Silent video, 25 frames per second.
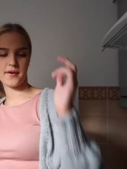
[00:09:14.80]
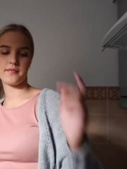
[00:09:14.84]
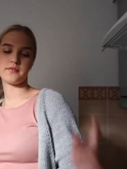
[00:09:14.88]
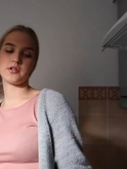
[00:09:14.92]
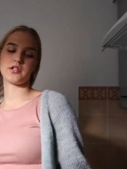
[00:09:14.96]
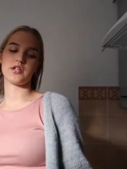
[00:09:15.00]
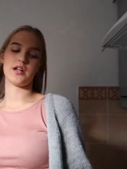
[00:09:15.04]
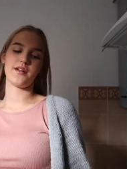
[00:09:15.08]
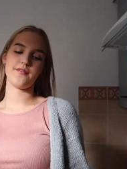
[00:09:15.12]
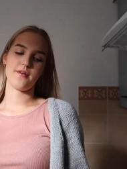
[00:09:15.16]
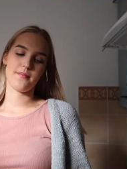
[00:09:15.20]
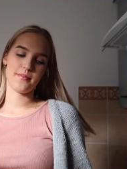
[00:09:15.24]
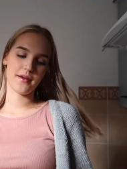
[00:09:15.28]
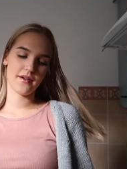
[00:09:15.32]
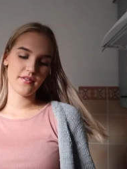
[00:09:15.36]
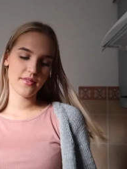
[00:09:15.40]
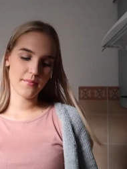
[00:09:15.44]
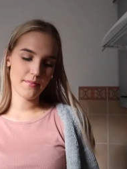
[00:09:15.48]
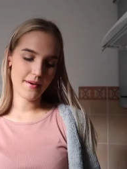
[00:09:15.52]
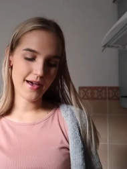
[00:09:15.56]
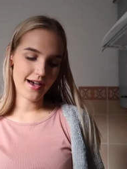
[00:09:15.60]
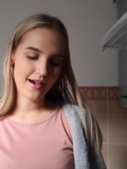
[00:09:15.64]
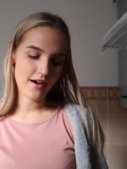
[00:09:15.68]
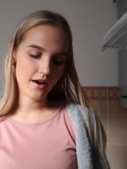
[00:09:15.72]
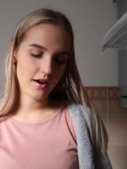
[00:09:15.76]
I'm just gonna have a bit of
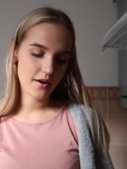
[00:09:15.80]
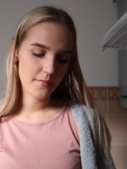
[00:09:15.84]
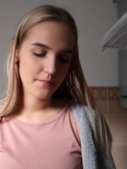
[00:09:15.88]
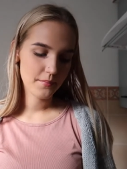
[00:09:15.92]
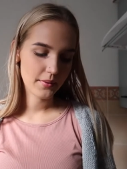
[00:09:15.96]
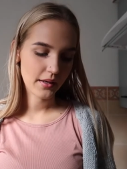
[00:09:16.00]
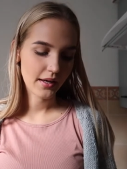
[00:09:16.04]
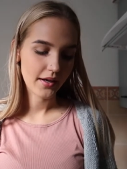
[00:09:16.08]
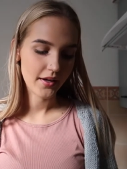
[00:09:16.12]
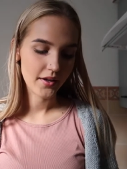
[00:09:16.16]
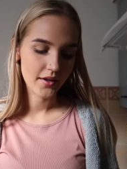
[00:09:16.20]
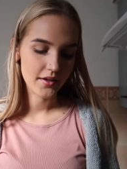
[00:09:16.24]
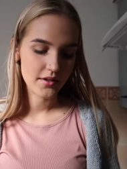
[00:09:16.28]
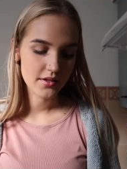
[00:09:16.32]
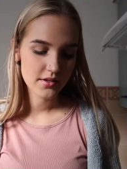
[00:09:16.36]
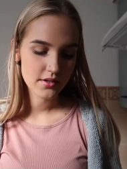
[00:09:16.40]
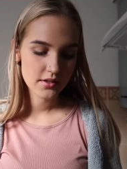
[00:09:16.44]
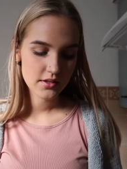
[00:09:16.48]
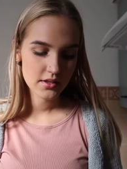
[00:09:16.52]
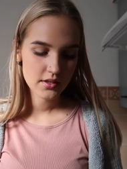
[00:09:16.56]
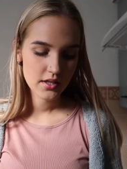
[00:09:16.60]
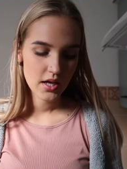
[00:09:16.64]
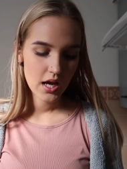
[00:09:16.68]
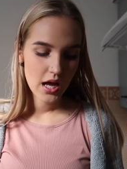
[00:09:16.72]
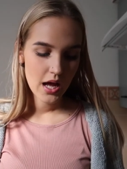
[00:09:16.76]
the batter,
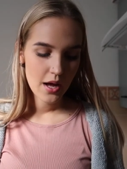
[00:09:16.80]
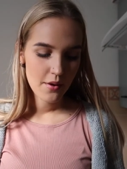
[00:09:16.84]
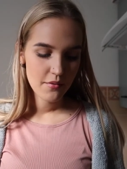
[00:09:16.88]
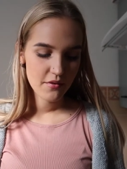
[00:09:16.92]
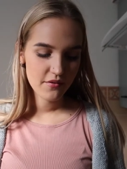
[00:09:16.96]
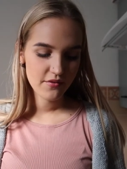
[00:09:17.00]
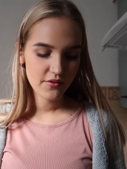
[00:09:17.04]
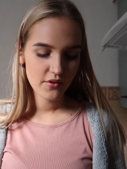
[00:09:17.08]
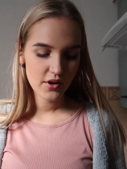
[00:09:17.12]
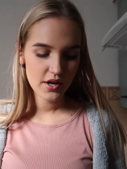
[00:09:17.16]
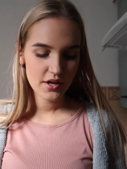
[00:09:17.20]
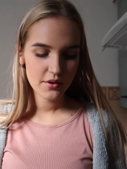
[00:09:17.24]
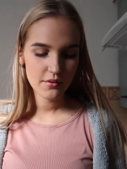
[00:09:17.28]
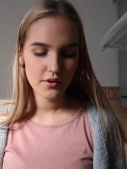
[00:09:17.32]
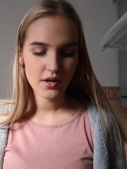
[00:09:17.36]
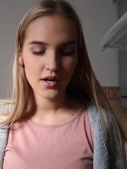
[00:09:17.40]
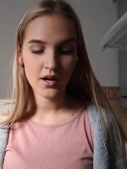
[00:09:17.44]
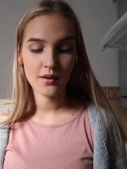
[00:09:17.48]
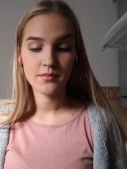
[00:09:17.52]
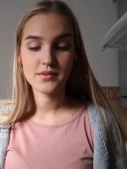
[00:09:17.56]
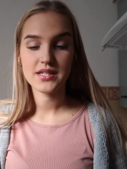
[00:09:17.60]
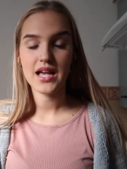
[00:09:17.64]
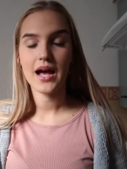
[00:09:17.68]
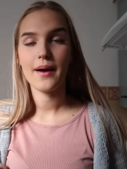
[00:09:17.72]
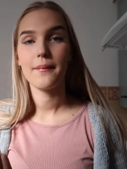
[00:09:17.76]
because before anyone
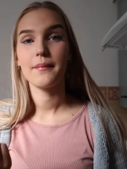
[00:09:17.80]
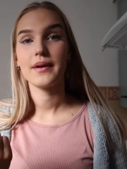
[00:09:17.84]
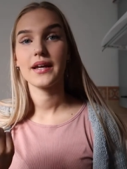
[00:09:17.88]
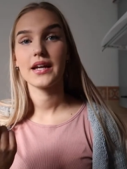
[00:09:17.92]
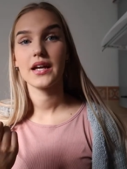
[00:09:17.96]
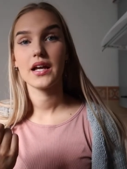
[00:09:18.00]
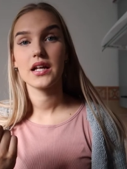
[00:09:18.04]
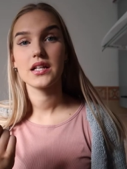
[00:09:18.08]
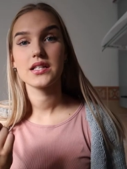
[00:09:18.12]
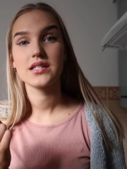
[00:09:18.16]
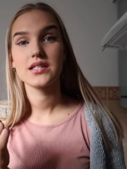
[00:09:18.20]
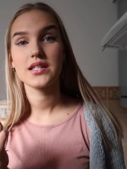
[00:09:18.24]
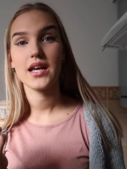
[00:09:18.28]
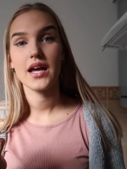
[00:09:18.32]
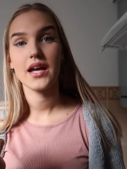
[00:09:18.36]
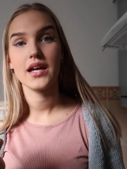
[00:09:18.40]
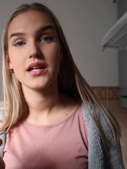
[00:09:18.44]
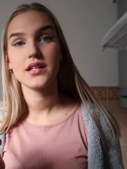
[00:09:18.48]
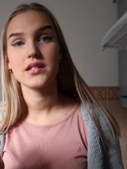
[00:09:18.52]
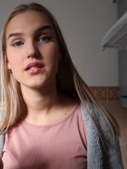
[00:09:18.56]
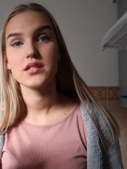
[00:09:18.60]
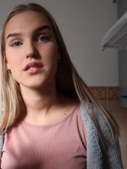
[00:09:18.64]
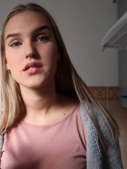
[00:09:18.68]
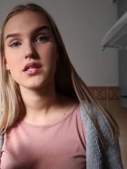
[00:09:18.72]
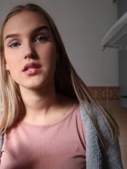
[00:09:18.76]
comes at me and
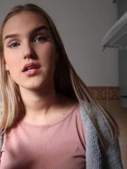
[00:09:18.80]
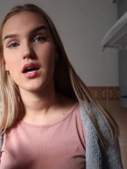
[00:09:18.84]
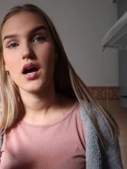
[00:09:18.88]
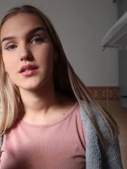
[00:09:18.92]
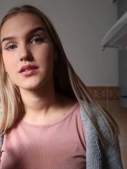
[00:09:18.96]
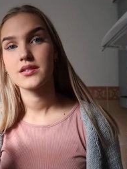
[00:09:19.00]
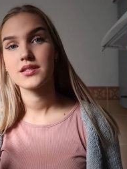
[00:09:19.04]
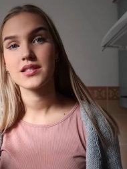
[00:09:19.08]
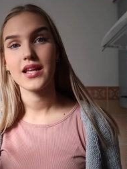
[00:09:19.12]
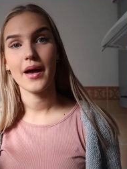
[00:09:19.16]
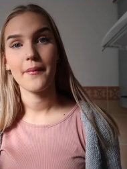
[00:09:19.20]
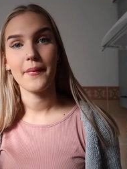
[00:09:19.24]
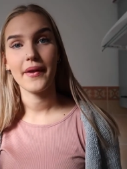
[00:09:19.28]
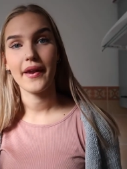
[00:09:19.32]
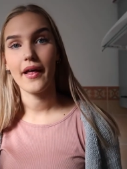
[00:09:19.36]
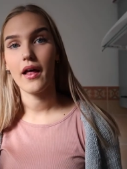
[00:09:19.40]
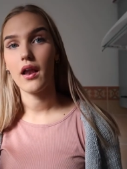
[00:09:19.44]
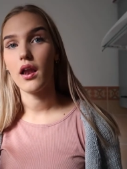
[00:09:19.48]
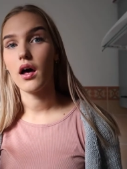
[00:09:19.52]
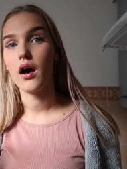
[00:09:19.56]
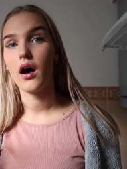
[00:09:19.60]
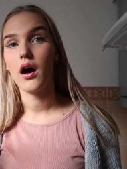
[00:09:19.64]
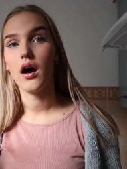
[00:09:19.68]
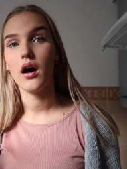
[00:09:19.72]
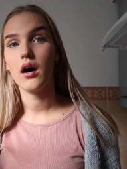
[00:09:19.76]
says
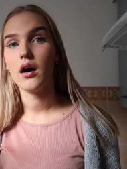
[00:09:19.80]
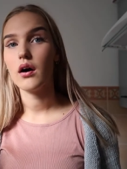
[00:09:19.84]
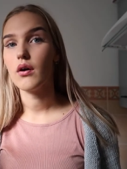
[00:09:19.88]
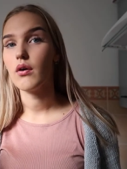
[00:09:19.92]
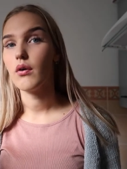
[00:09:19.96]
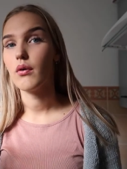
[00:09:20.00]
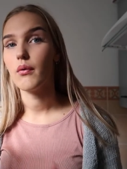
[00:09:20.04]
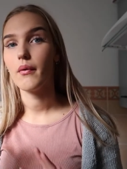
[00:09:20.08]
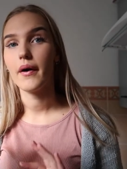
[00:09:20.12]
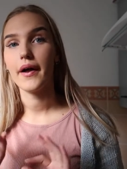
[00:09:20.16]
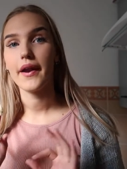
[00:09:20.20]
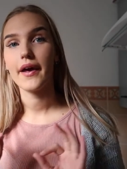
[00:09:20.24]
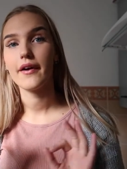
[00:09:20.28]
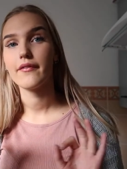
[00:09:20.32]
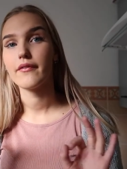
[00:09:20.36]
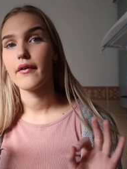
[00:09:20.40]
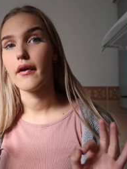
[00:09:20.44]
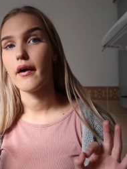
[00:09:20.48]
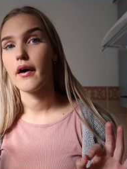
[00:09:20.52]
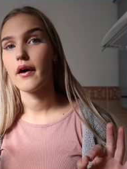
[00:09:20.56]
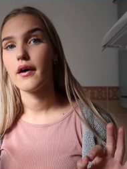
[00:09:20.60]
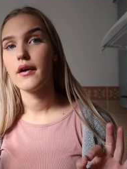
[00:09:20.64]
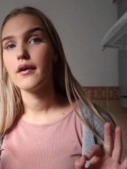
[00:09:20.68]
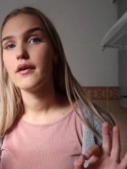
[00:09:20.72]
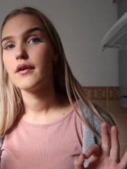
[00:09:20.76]
salmonella or
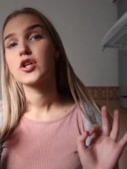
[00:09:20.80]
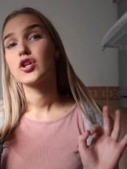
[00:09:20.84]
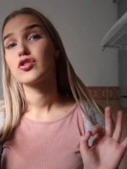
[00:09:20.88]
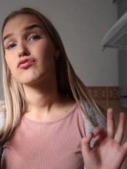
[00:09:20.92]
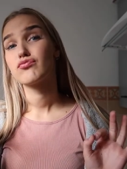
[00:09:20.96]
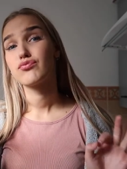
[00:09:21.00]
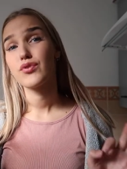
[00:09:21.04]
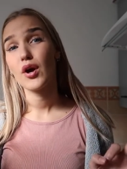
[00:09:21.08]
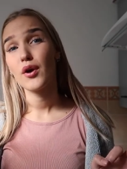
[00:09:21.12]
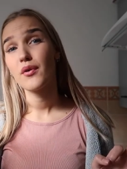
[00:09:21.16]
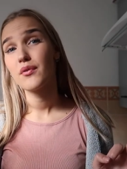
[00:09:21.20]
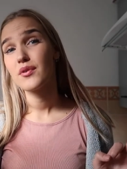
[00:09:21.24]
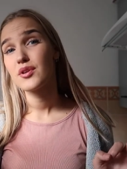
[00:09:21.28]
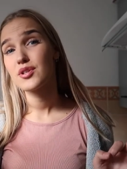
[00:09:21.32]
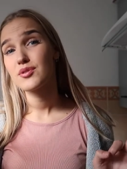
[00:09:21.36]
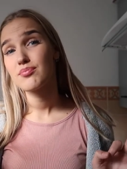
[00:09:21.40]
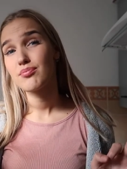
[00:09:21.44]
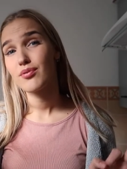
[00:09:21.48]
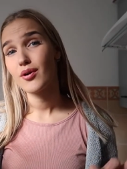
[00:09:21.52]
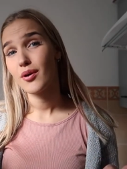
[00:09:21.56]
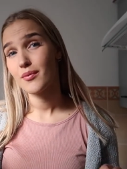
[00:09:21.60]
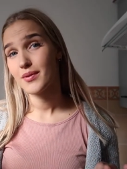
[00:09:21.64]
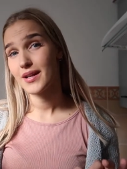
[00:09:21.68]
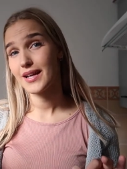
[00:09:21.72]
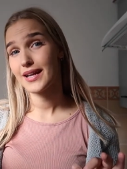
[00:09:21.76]
whatever, Corona's
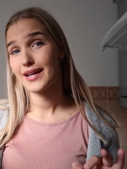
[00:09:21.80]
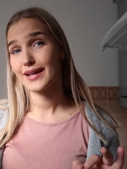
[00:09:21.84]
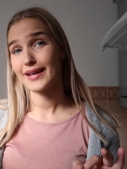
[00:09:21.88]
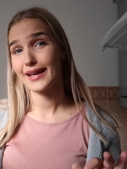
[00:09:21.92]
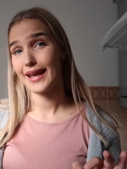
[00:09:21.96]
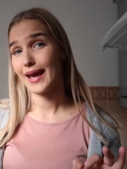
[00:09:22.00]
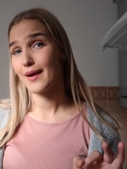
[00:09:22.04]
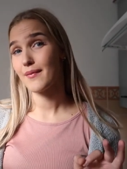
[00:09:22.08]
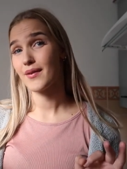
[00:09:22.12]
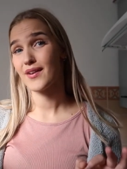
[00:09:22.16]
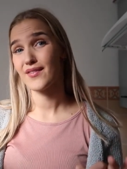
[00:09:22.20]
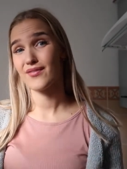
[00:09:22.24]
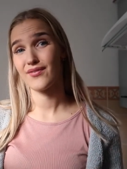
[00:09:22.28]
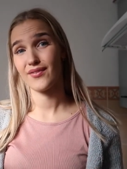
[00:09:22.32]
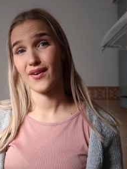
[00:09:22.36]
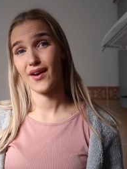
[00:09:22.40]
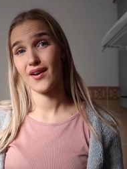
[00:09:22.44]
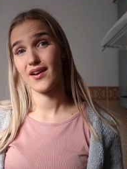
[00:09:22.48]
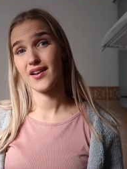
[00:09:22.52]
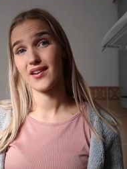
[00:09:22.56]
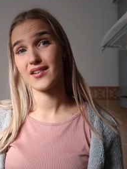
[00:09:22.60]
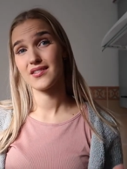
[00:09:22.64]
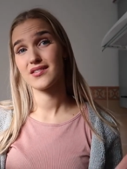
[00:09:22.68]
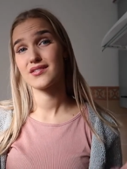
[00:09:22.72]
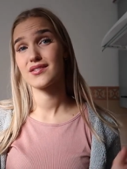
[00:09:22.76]
probably gonna get me
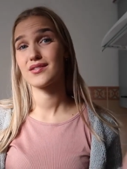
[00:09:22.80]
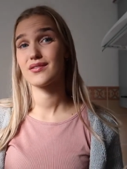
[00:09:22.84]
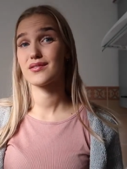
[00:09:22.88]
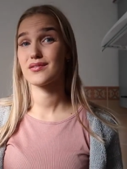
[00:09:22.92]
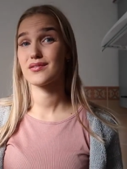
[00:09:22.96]
first.